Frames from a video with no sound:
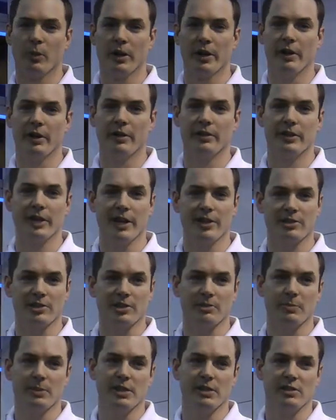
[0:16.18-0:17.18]
we're here at the
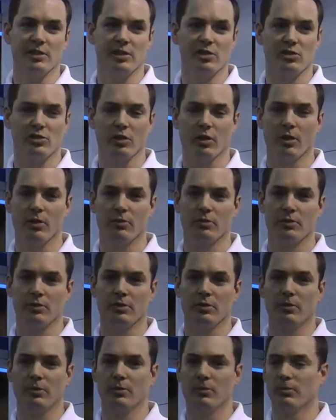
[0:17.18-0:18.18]
SSPC show
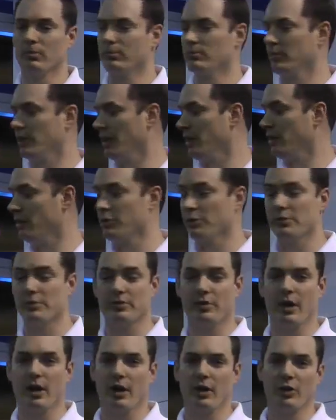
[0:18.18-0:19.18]
to
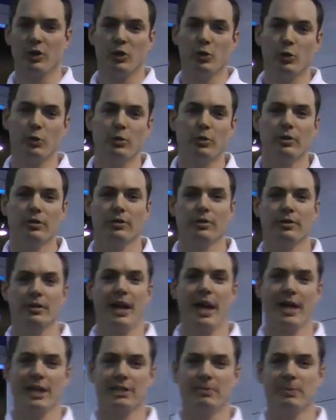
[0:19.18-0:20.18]
introduce our new
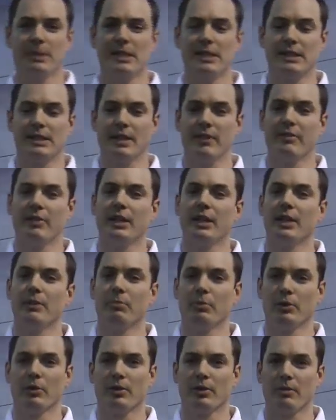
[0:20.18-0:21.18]

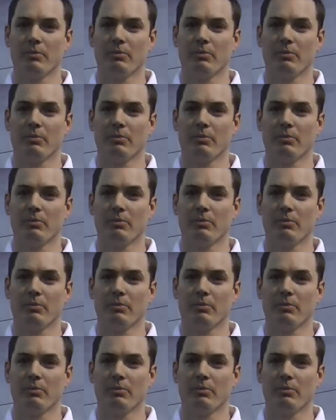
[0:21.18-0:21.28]
XP70 plural